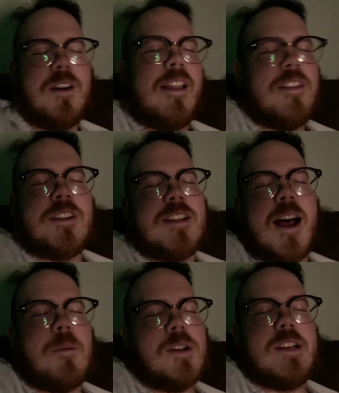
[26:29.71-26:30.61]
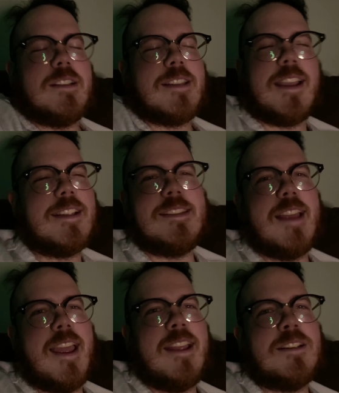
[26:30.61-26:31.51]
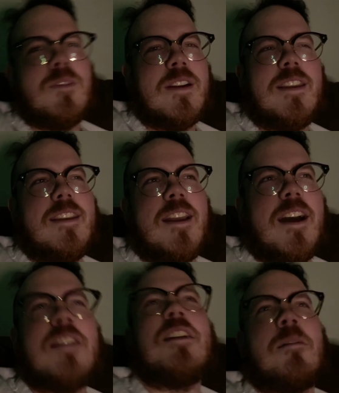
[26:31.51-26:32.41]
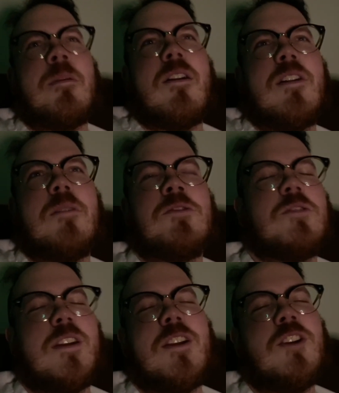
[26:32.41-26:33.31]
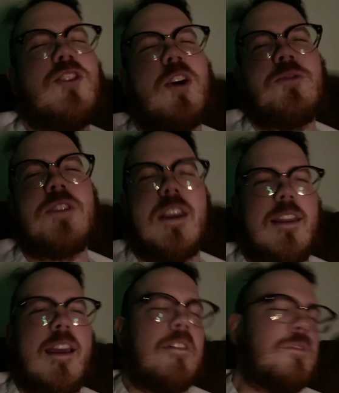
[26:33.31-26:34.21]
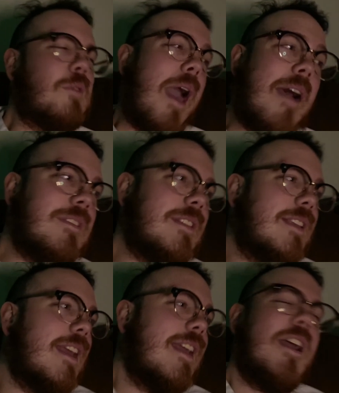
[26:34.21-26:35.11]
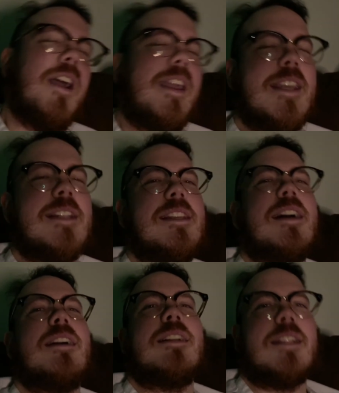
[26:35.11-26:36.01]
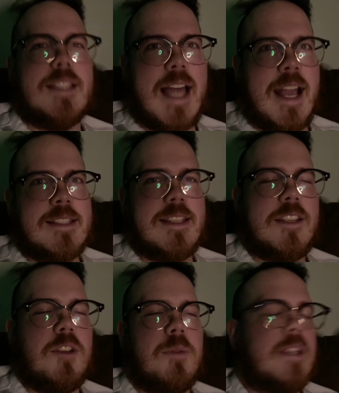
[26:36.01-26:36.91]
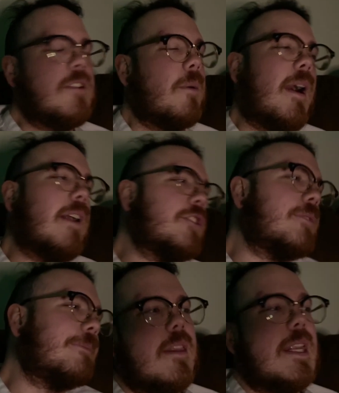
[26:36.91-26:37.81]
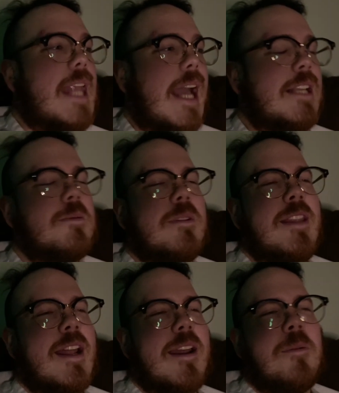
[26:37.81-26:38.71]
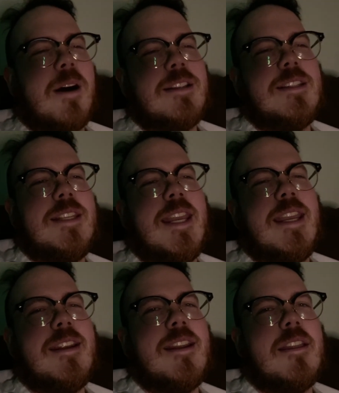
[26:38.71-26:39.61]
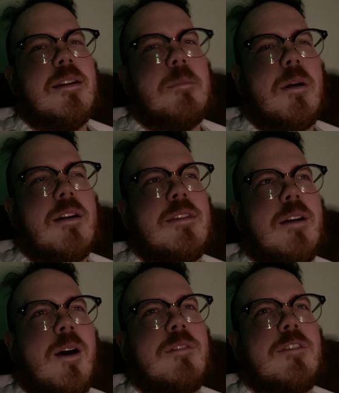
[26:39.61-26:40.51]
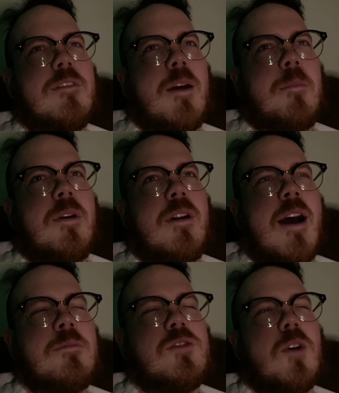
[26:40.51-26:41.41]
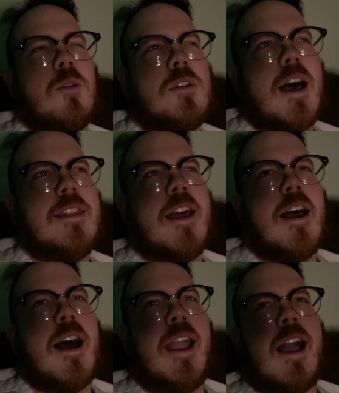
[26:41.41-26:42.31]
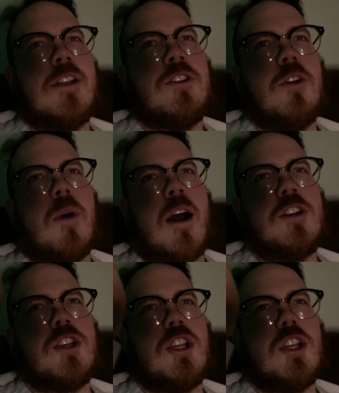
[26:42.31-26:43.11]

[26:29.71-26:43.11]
there's not much else I can say. It's fucking A Nightmare on Elm Street. Go check it out if you haven't. It's a classic you need to watch. The next one that I watched in the month of November, I'm so glad that I got to watch